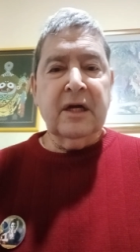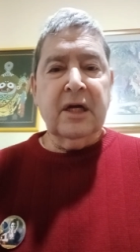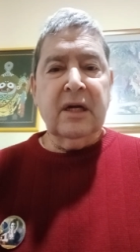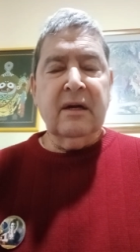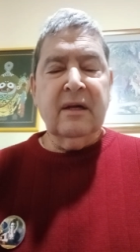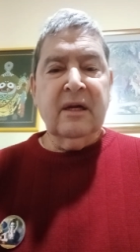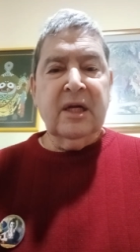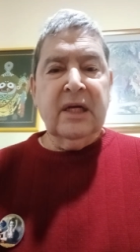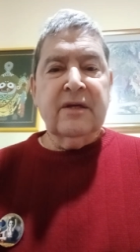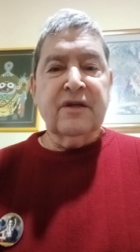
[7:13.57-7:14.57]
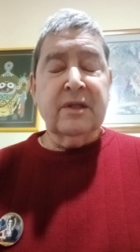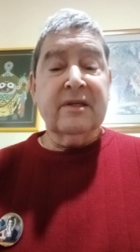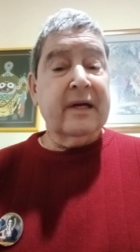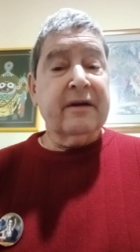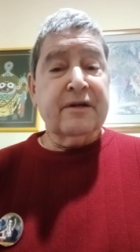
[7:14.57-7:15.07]
Uh, so,
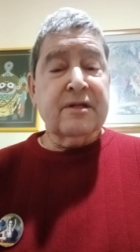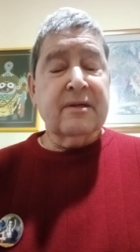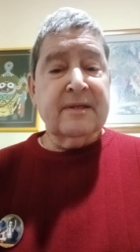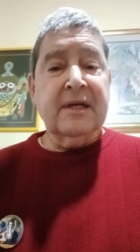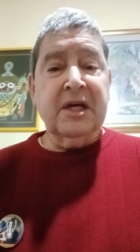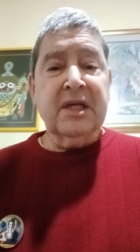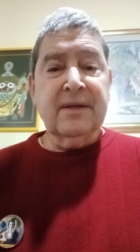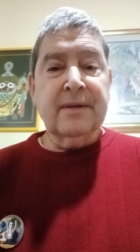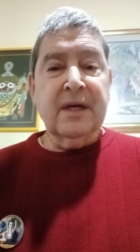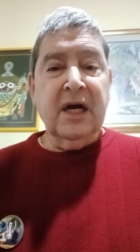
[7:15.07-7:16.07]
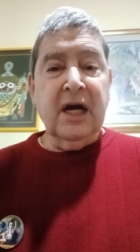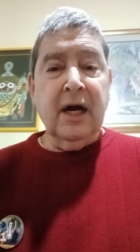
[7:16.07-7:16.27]
once again, Krishna is saying,